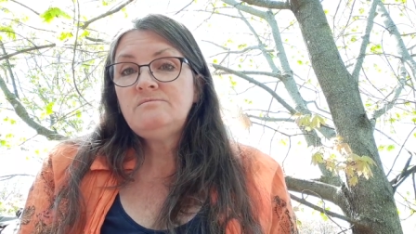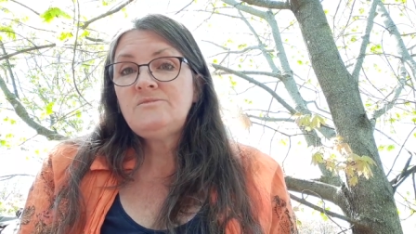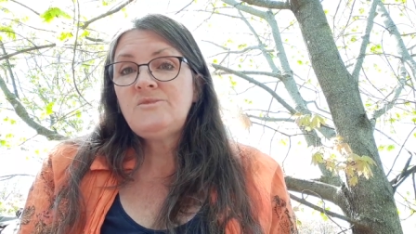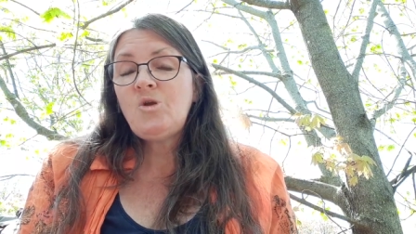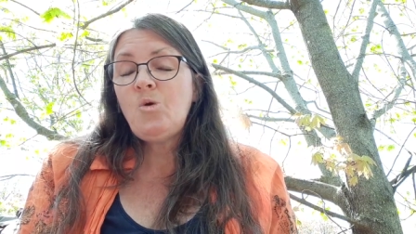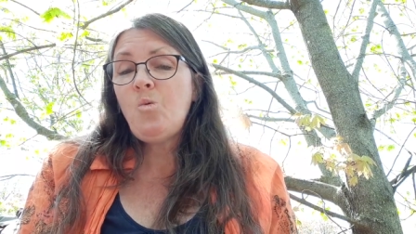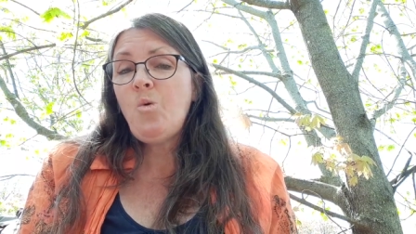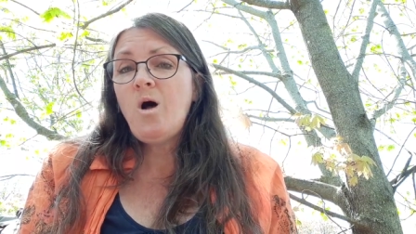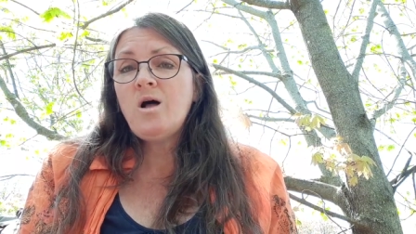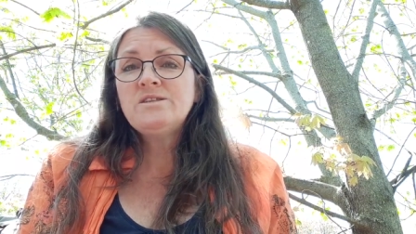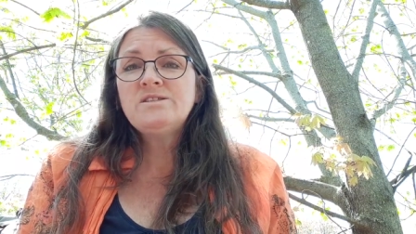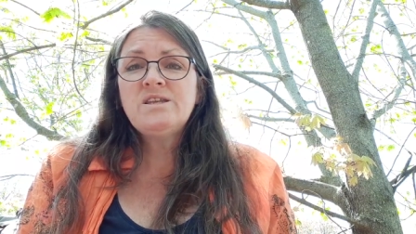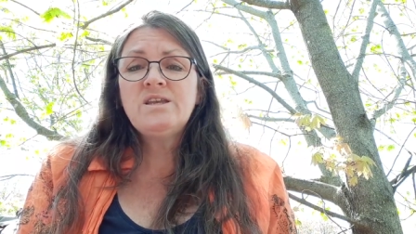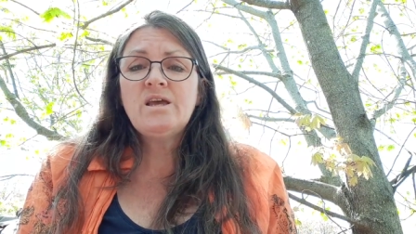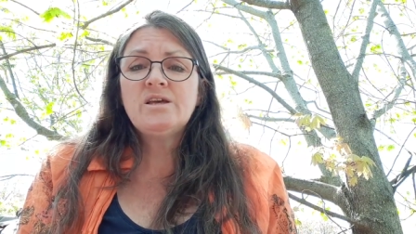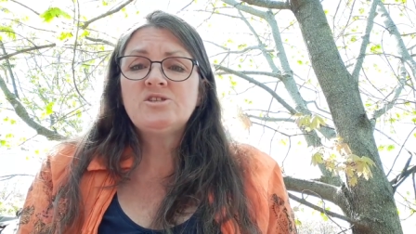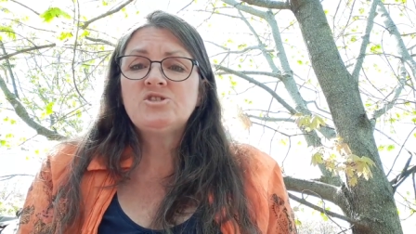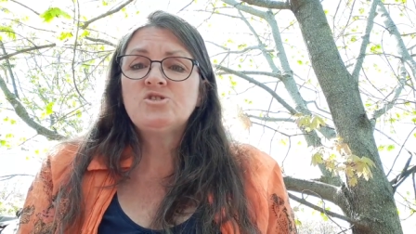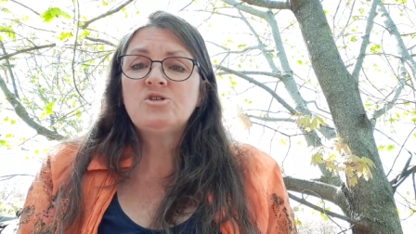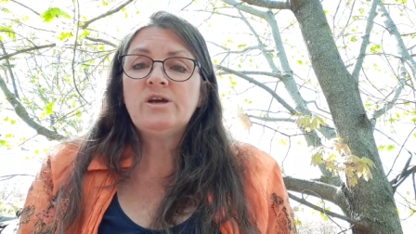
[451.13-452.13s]
Walt and
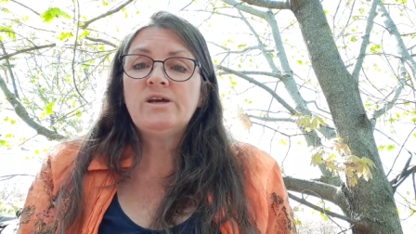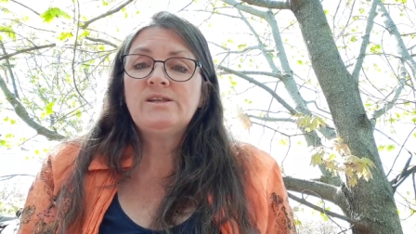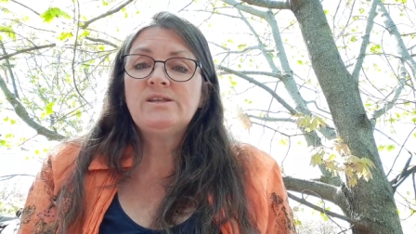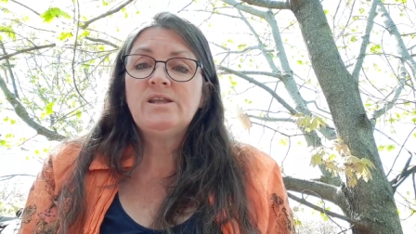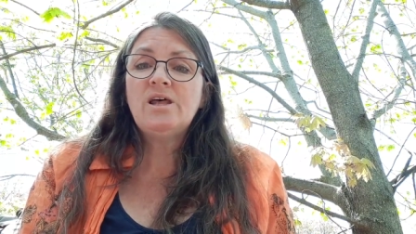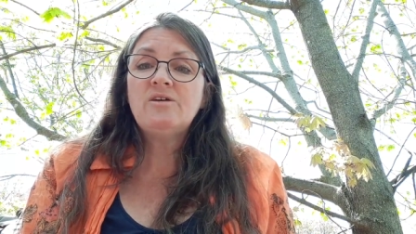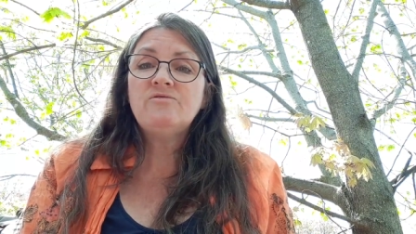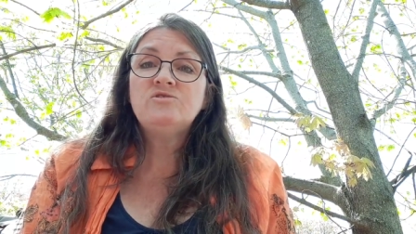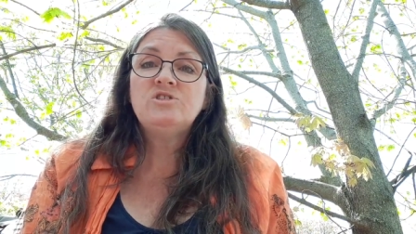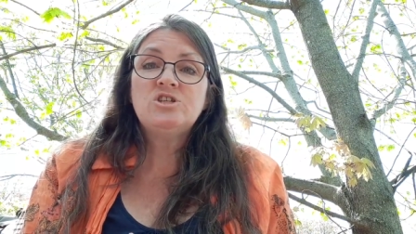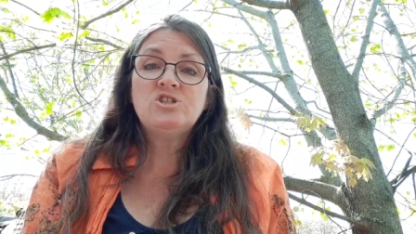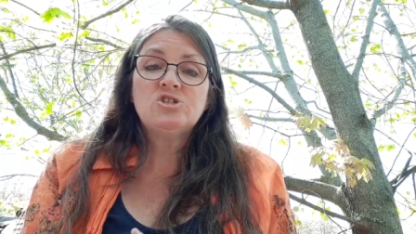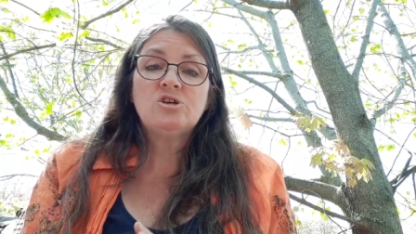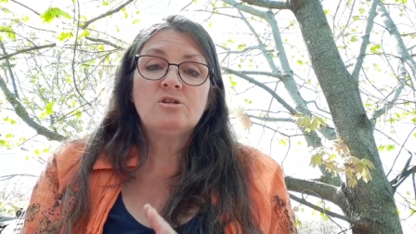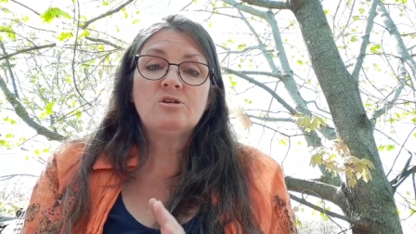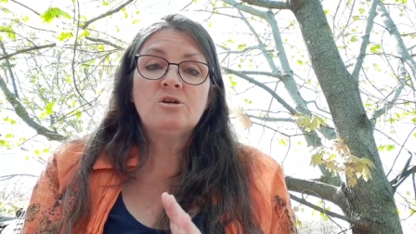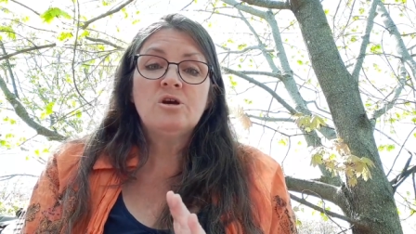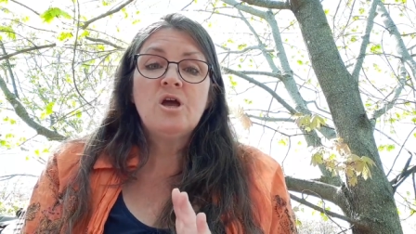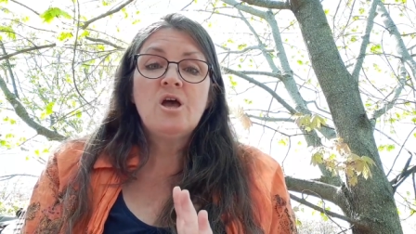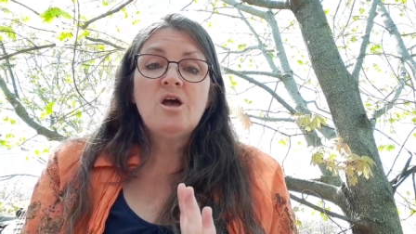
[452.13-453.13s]
Esther had loved each
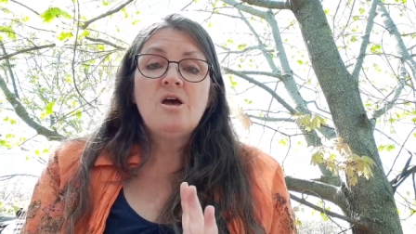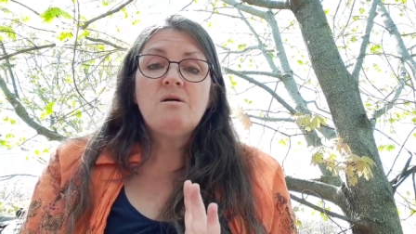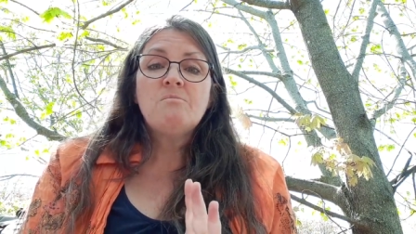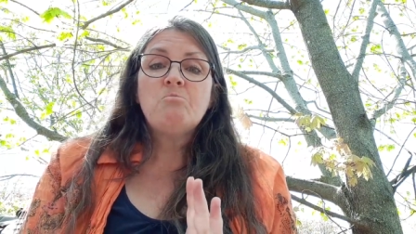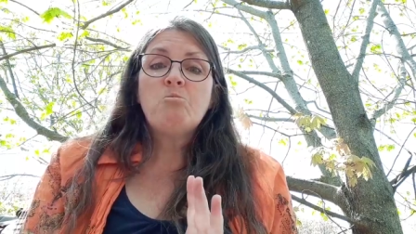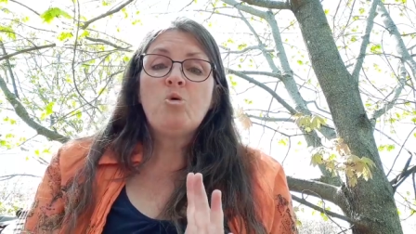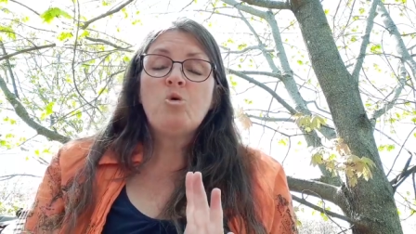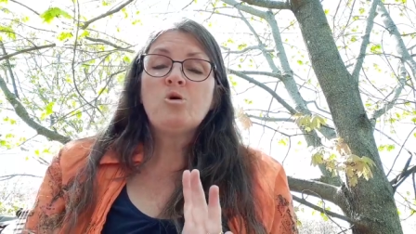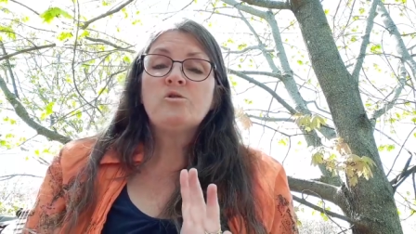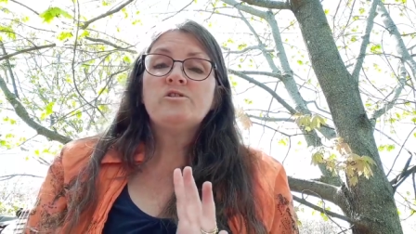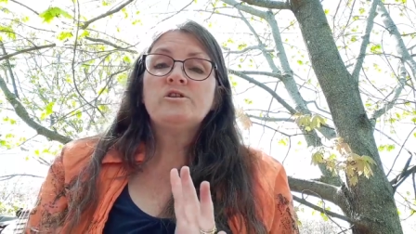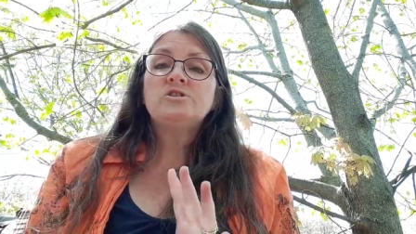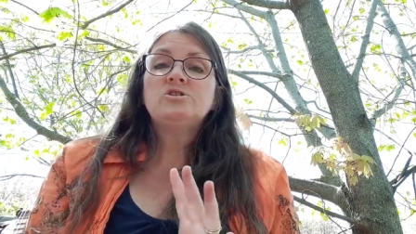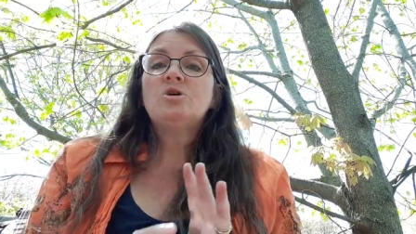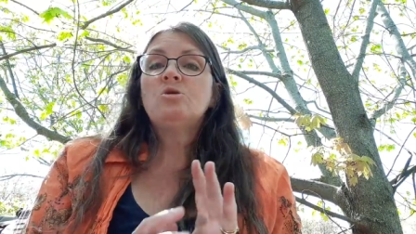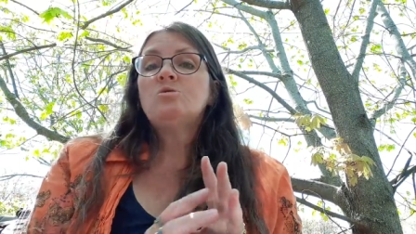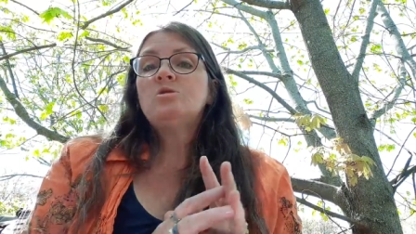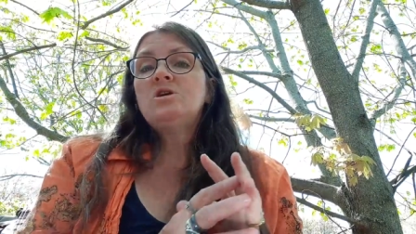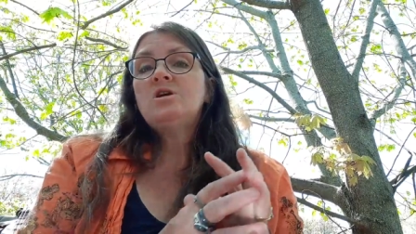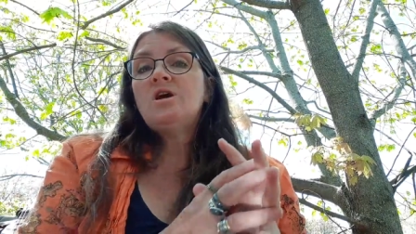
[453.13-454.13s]
other more than
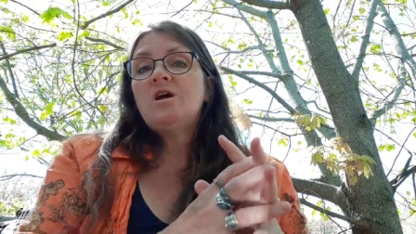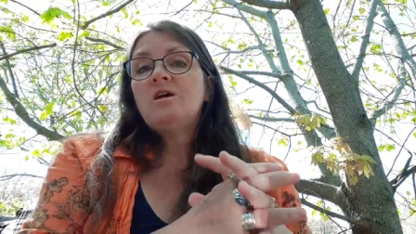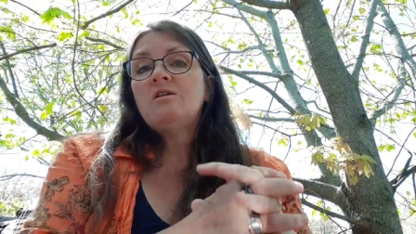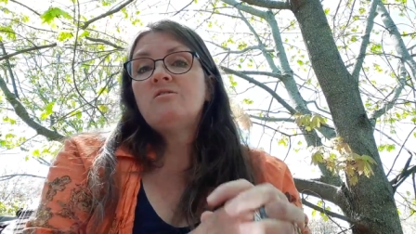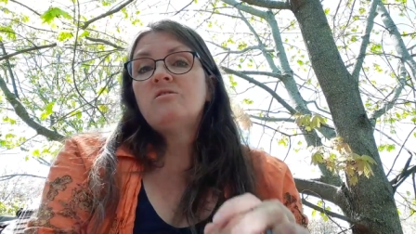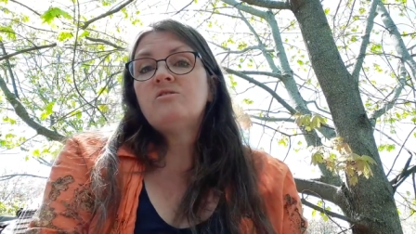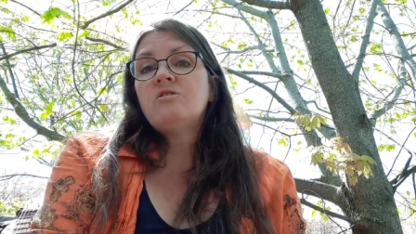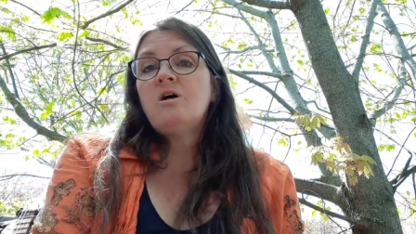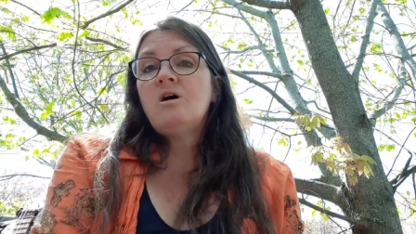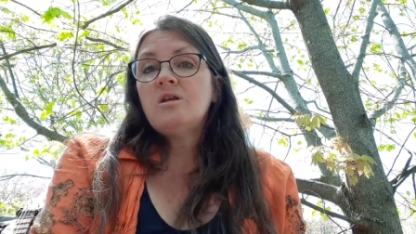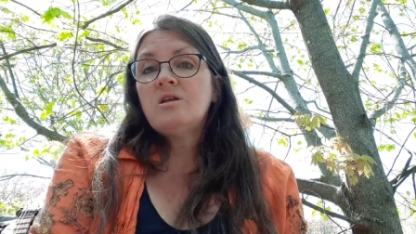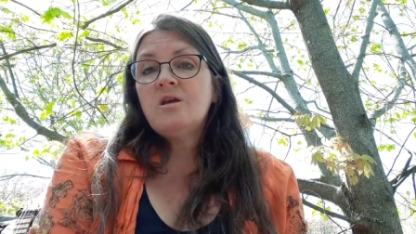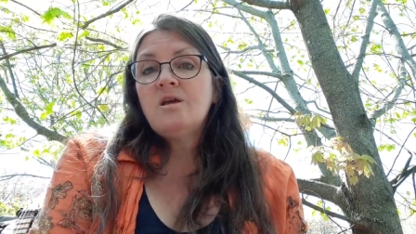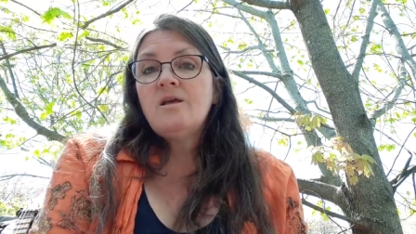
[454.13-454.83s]
Tony had thought